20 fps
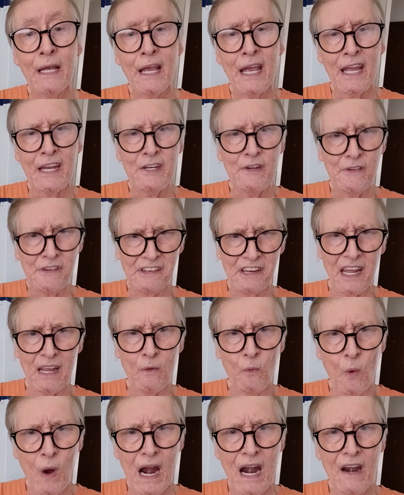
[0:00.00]
And you say,
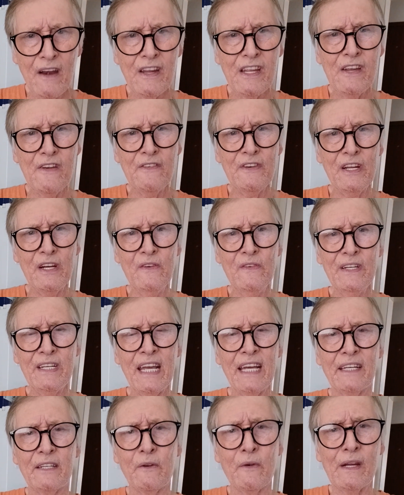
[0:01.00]
why are you doing
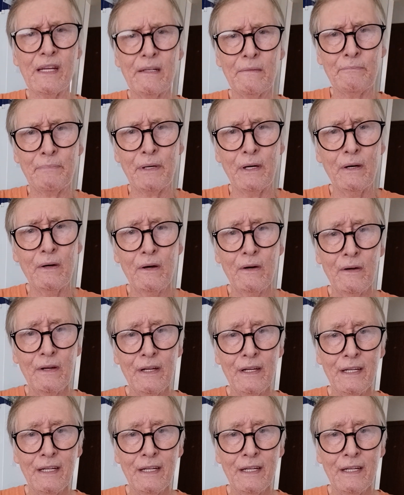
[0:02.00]
that, Grandpa?